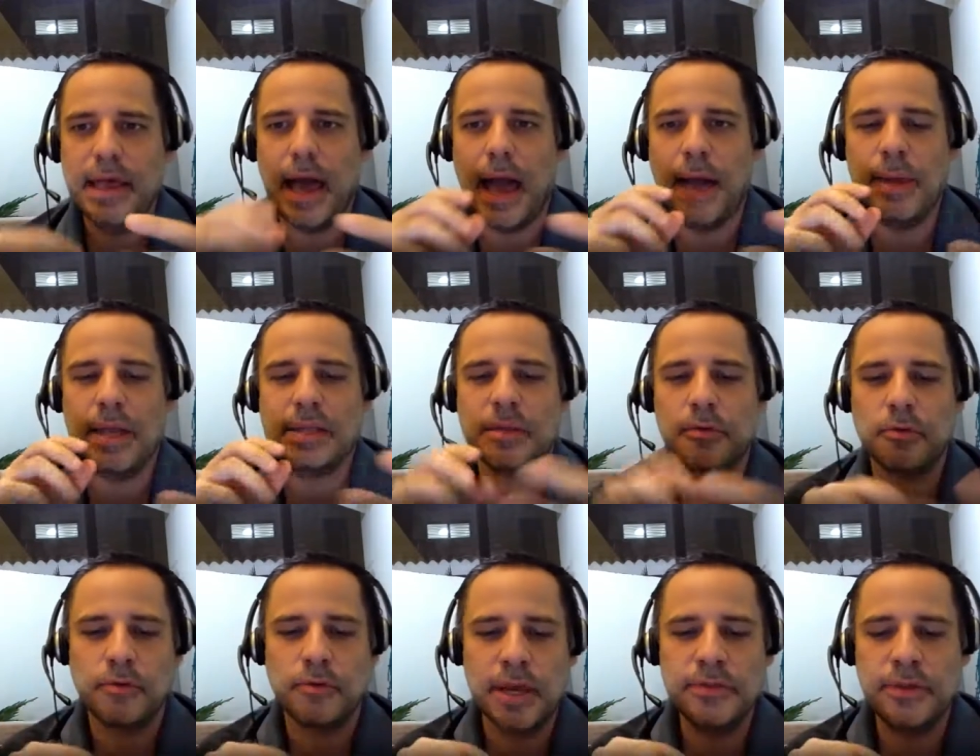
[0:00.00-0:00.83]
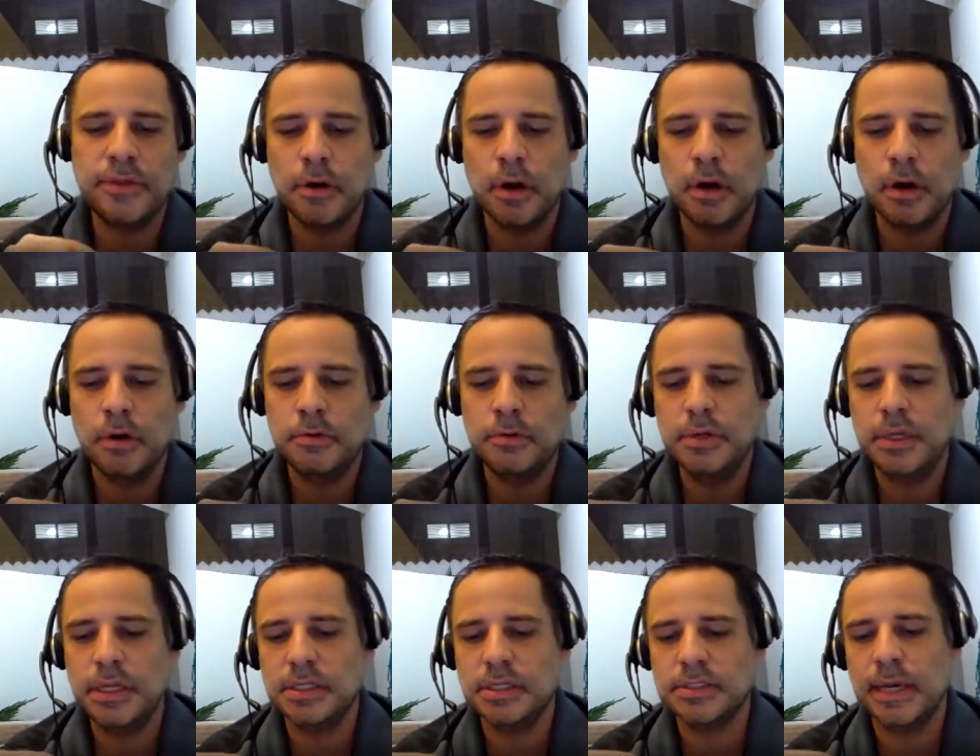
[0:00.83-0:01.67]
I make them grade their own
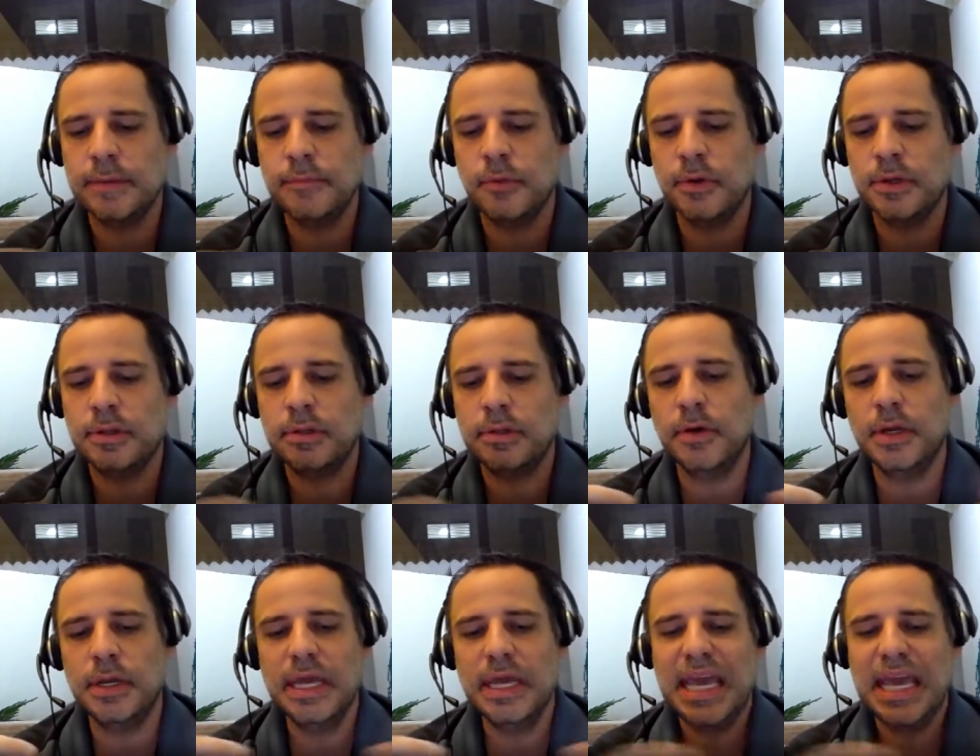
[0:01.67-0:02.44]
and assign points to it,